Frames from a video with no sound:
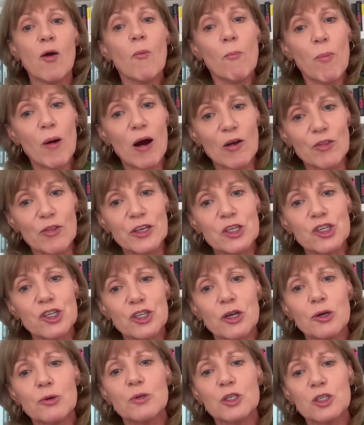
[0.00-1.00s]
but they
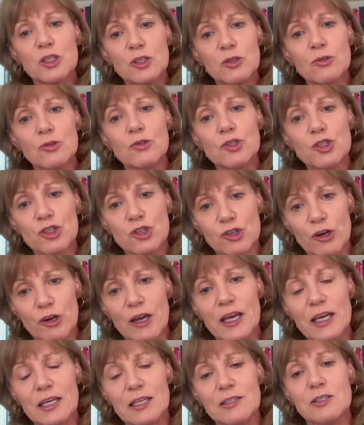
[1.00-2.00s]
show a huge
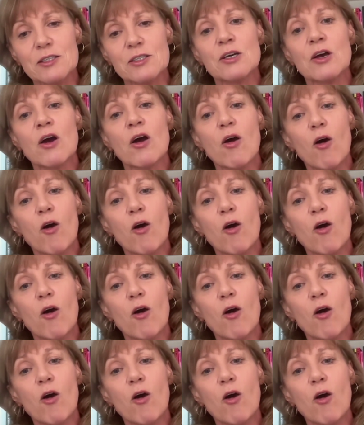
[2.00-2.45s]
trend